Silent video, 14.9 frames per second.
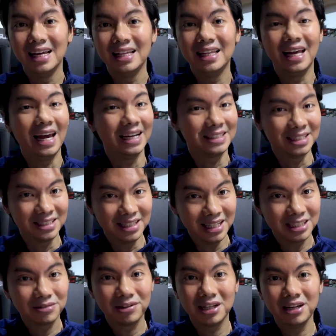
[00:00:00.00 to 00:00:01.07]
The SSD
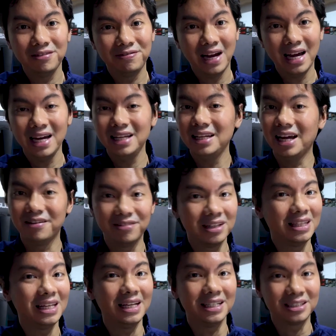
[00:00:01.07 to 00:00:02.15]
is working fine.
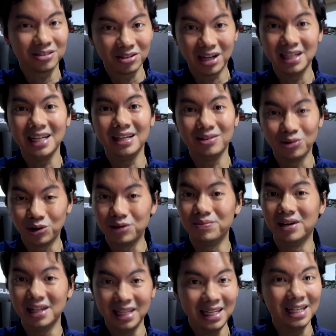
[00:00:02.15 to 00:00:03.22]
Everything is running
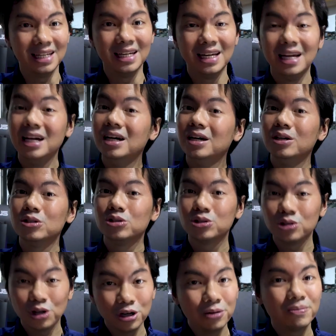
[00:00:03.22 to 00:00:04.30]
normally.
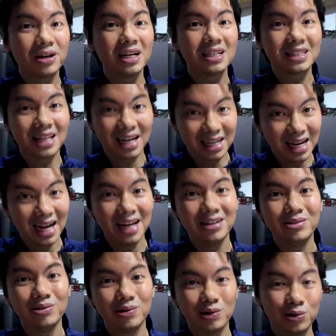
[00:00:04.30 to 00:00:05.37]
Sobrang taga
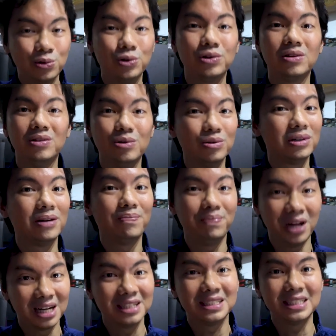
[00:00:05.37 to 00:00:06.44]
nung quote nung
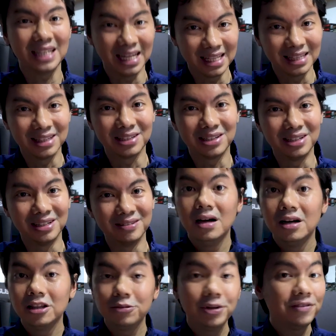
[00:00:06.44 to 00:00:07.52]
repair center.
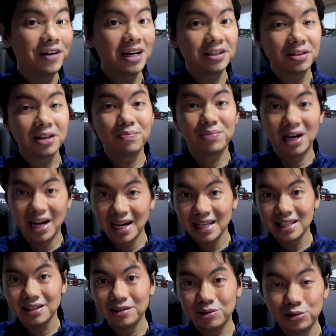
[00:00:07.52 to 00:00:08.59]
To be fair to the
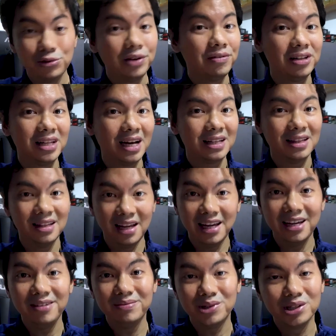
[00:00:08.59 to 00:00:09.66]
brand, who we will not
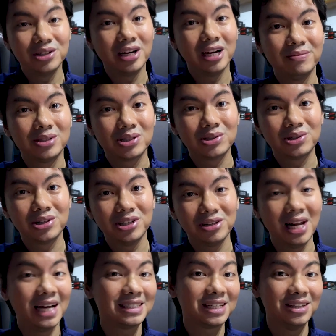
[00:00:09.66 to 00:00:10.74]
name, although sure
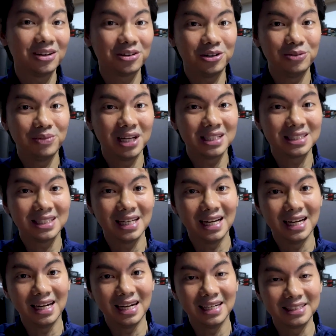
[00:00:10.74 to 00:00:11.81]
you'll ask in the comments
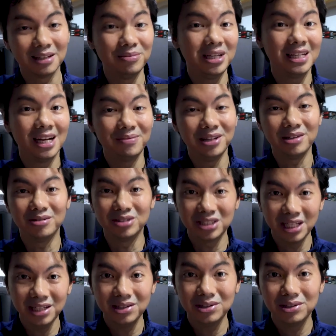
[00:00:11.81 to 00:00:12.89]
na sabihin namin kung
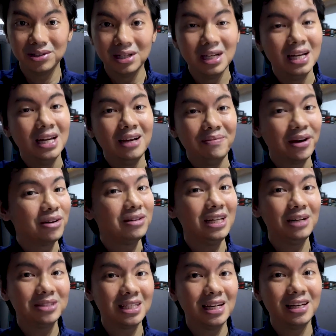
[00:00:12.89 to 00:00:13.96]
sino, pero hindi
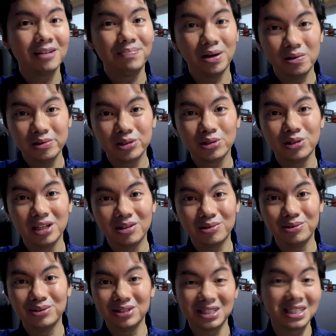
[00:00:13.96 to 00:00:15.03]
naman sila nagpauso
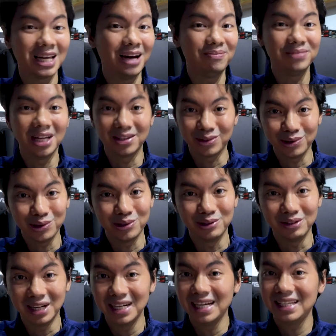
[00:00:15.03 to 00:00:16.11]
nitong scam na
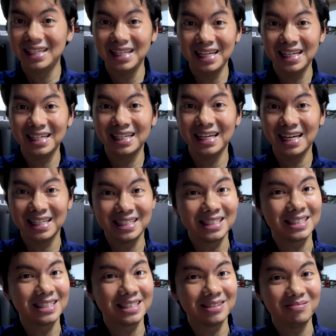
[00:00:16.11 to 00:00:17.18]
to. And I think
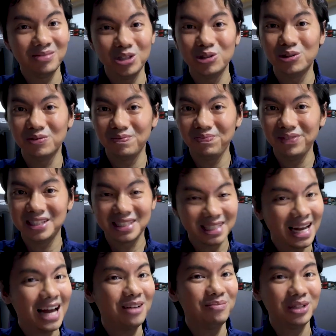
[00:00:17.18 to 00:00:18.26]
it's, you know,
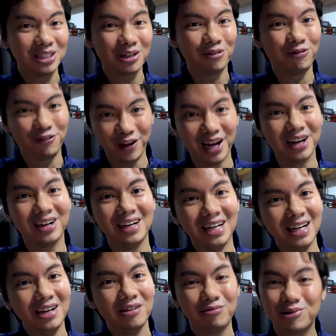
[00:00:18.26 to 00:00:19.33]
scam is a fair
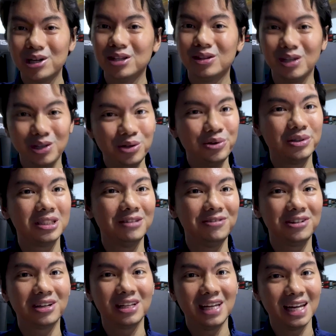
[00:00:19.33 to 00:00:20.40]
word to use if
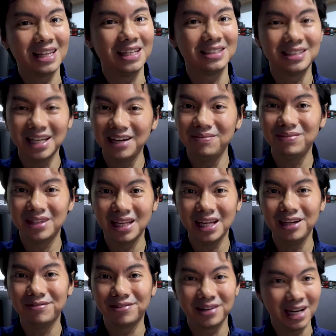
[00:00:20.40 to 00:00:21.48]
you can get the same
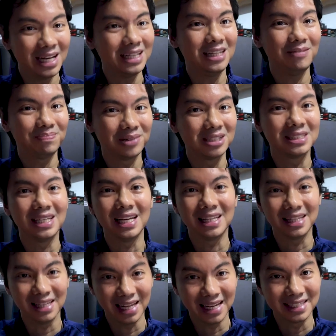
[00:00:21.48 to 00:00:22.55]
thing for
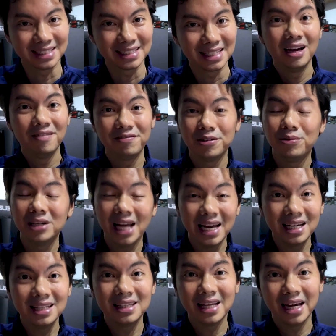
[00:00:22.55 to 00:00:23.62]
80% less. From what I
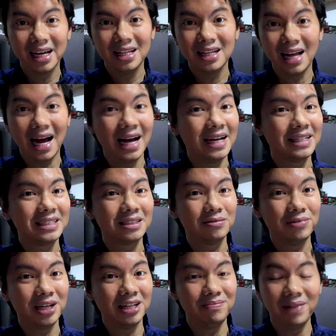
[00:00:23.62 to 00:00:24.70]
can tell, as
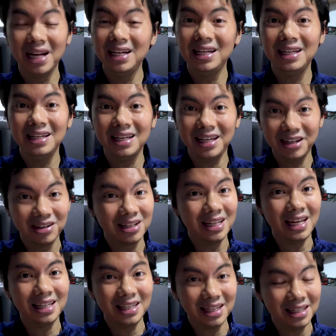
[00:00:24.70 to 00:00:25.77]
with many
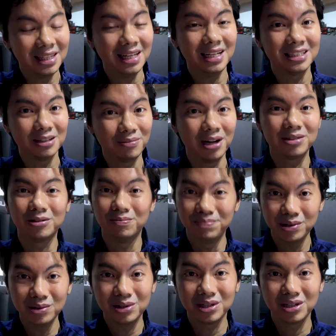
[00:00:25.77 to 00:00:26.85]
irritating things about
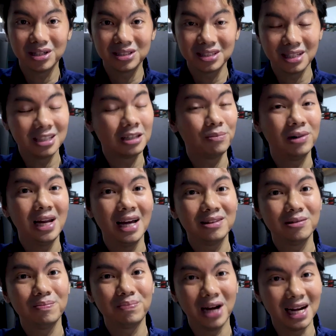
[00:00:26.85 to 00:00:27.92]
computers, nagsimula
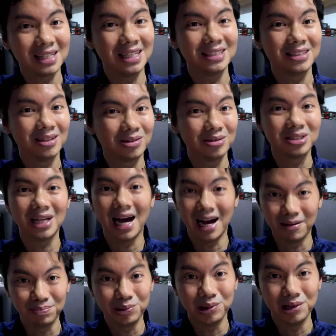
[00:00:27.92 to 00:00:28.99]
tong practice na to sa
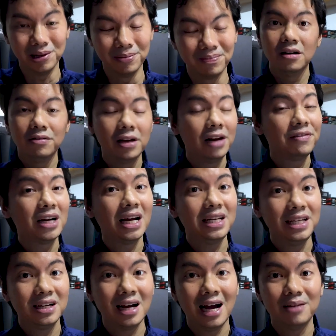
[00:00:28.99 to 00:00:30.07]
Apple. Whenever I
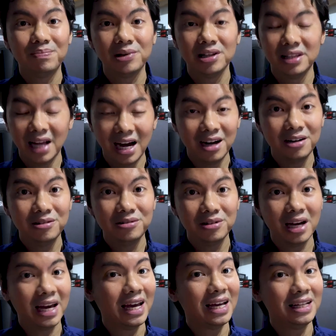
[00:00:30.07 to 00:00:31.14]
hear Apple now,
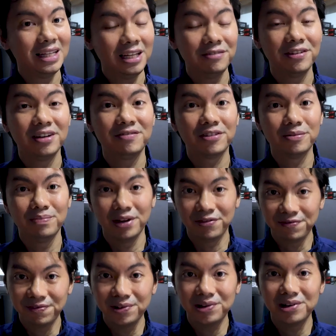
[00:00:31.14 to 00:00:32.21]
and even from
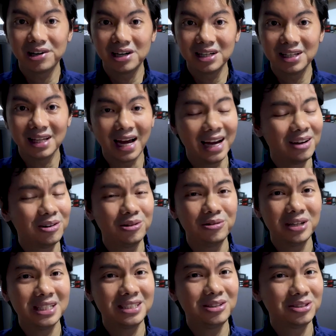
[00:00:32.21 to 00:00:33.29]
before, I
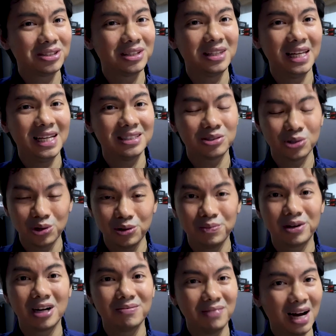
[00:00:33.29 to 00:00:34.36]
always used to think
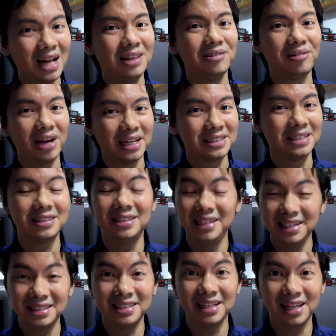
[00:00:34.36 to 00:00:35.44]
sobrang mahal nung
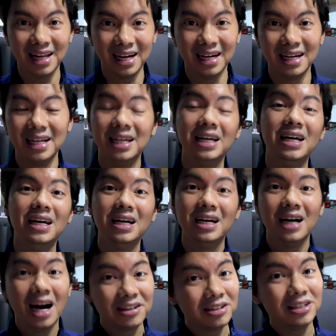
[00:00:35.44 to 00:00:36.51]
SSDs nila.
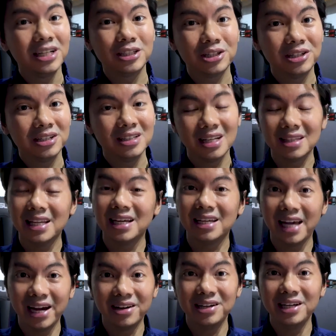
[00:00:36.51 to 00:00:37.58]
A tradition that they
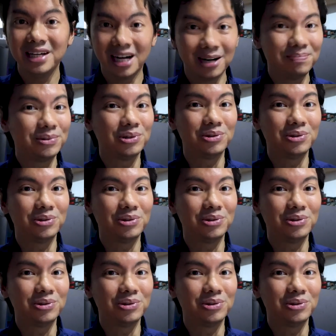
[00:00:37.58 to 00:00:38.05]
carry up to